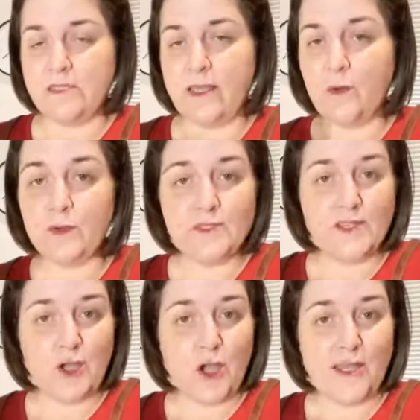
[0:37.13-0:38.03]
They're
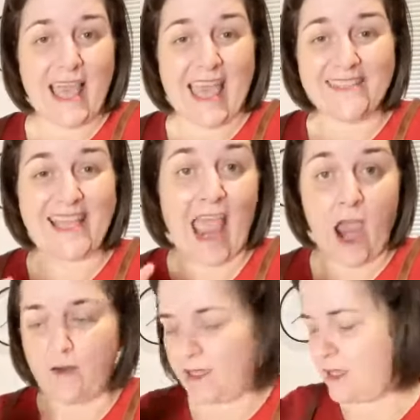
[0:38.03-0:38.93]
also known as
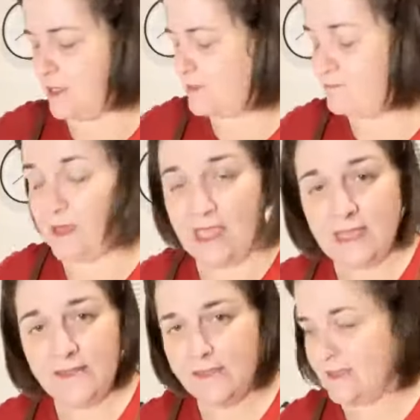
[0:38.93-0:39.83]
haricot
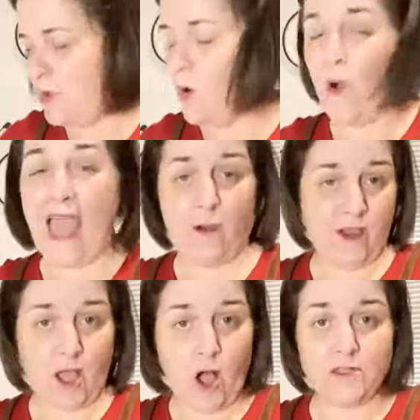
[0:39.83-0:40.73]
beans or
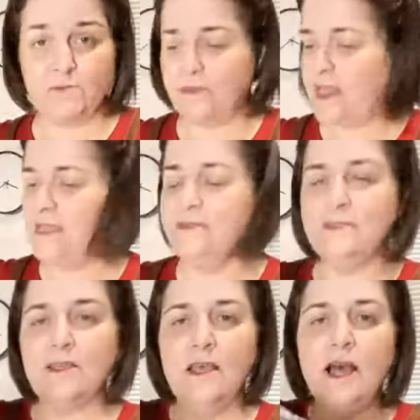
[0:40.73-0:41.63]
haricot
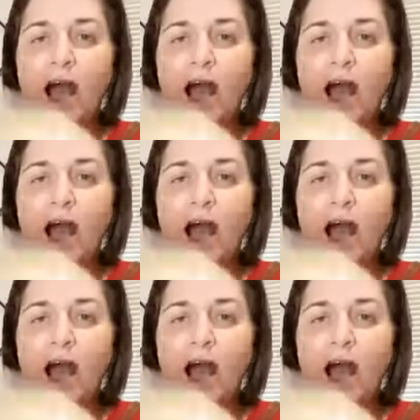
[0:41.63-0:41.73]
beans.